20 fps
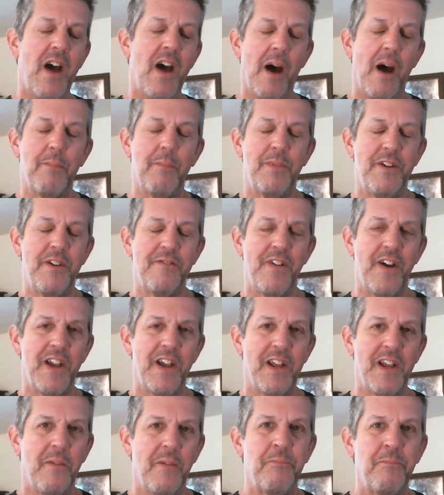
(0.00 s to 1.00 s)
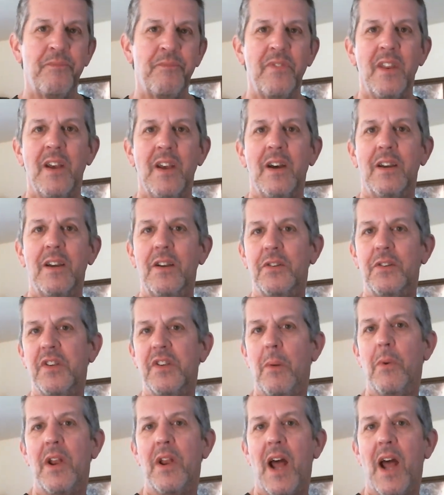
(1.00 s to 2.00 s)
not be faint." You know,
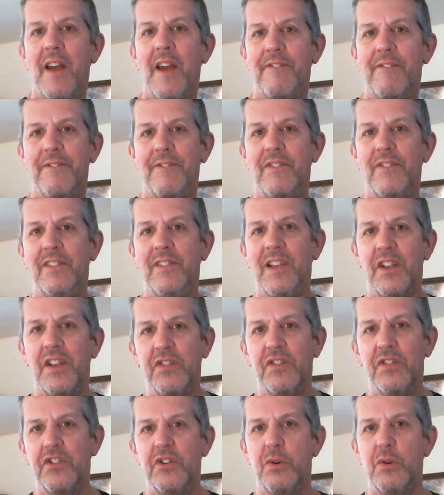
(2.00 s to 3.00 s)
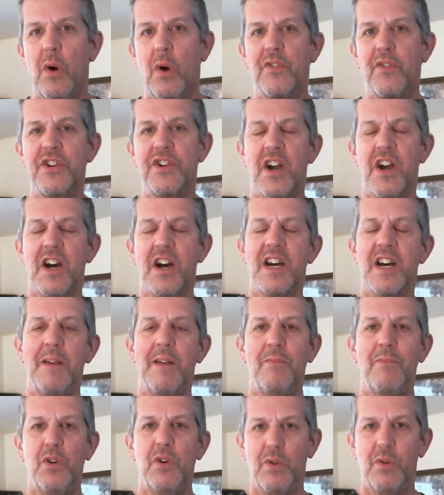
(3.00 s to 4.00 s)
someone I've listened to over
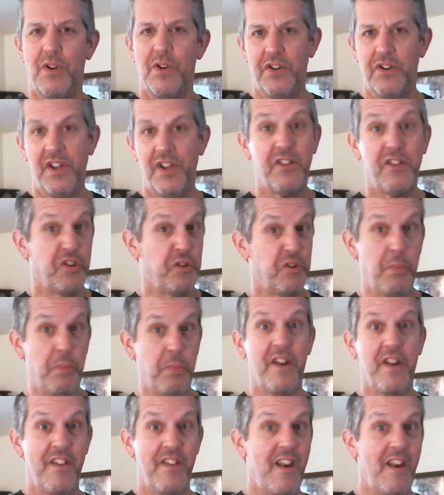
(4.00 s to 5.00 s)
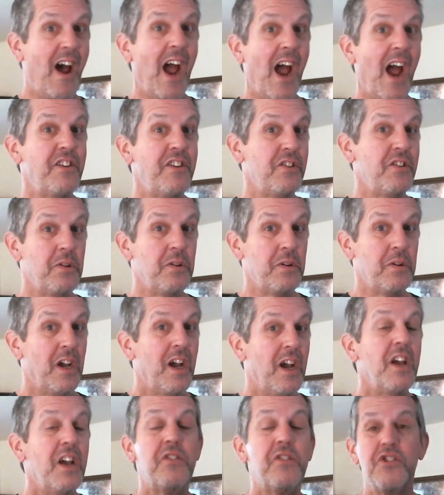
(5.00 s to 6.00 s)
time who understands this better than I do
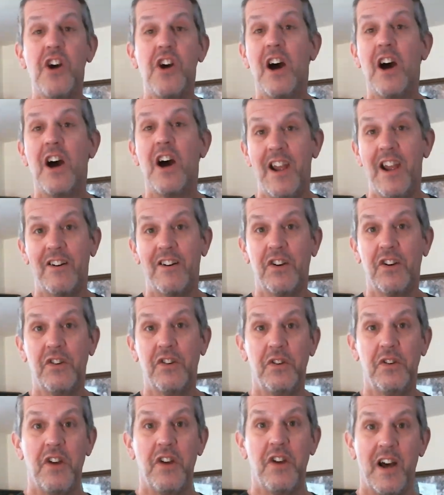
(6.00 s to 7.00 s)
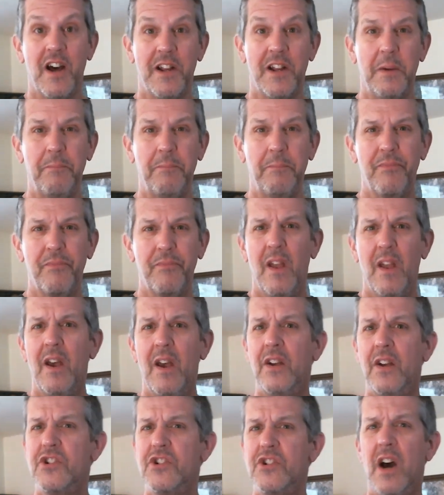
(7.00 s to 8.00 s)
is Johnny Erickson Tada.
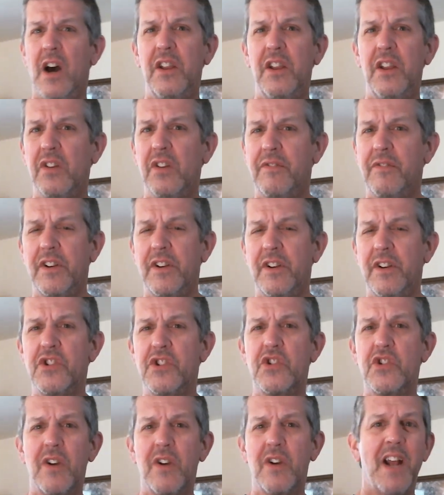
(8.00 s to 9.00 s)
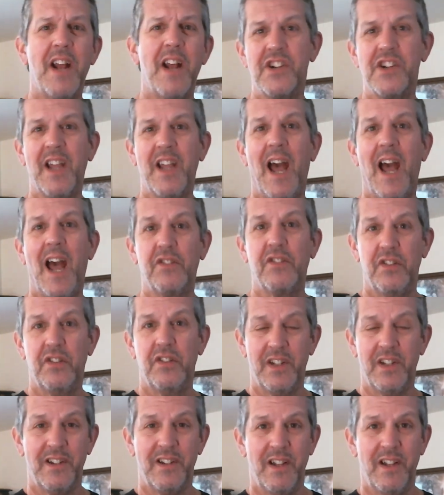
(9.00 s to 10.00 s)
Johnny suffered a tragic
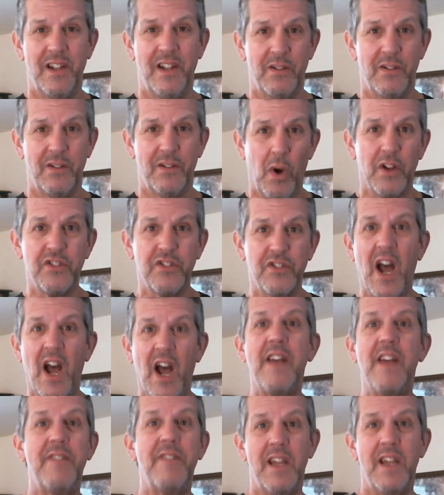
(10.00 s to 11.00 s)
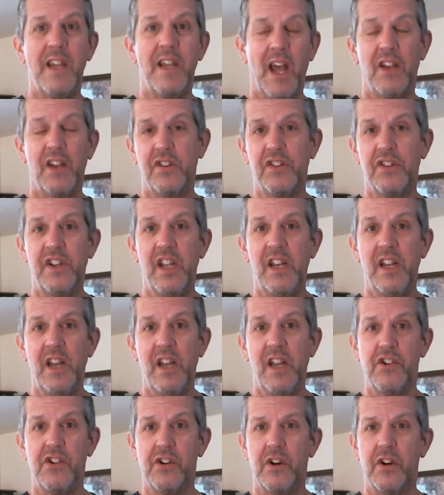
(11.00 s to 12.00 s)
accident while diving as a
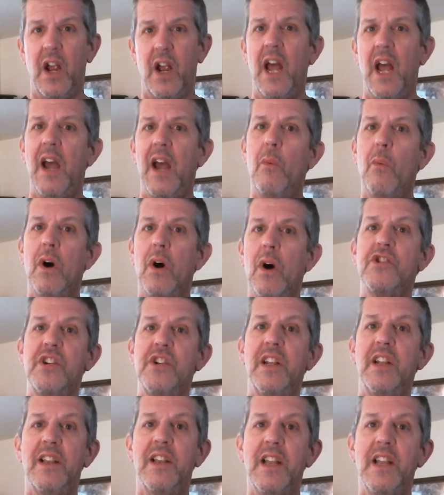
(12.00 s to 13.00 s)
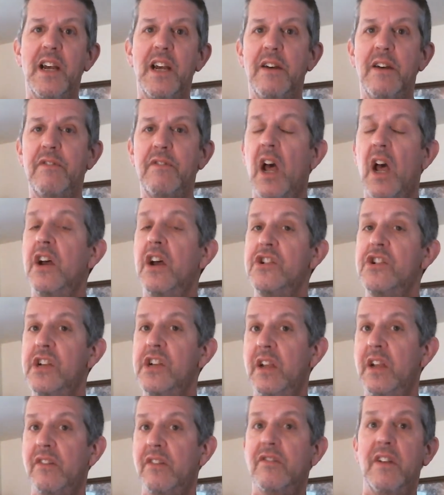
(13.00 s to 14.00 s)
teenager. And while she lived,
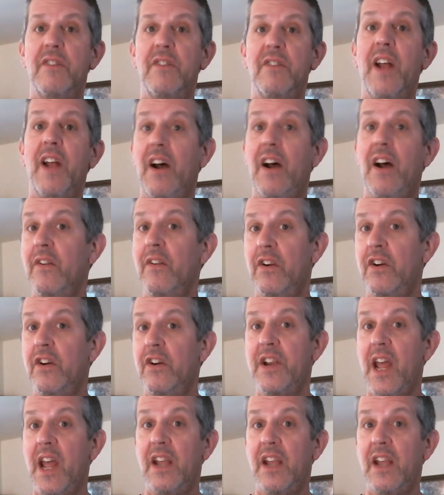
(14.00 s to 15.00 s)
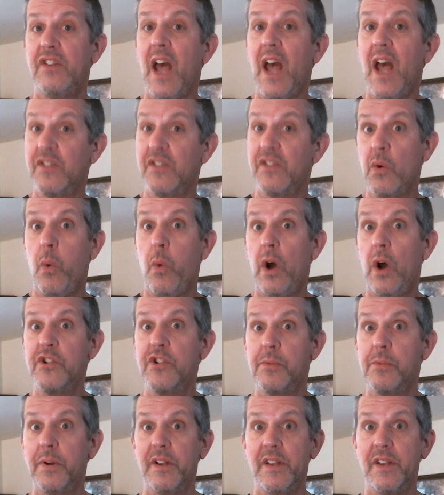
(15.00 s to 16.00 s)
she has lived out her days as a
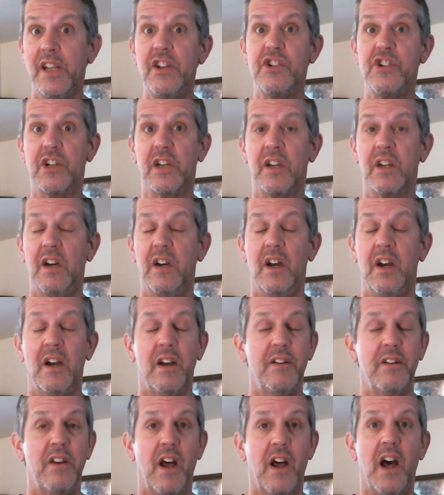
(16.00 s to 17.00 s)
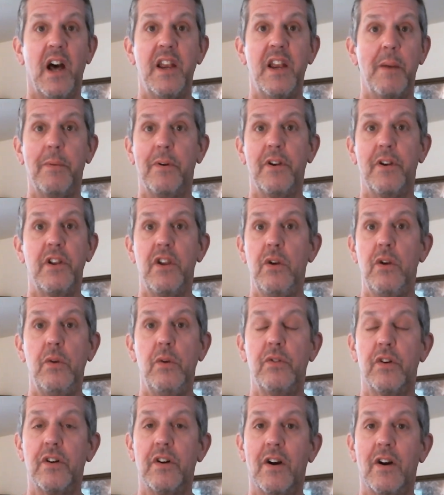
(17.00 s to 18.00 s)
quadriplegic, unable to
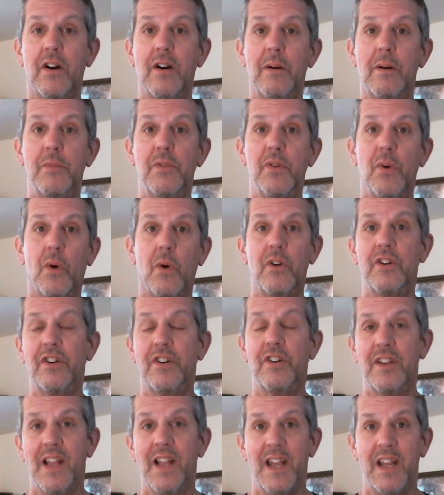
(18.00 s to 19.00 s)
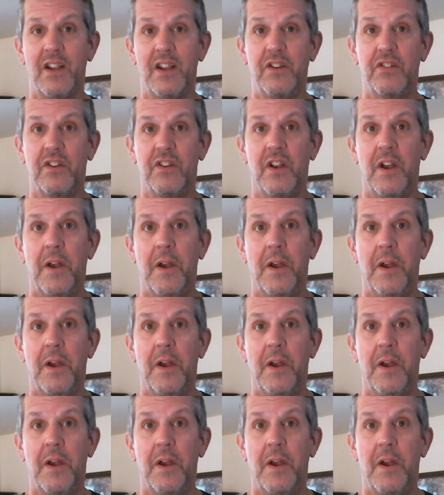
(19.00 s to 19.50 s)
use her arms or her legs.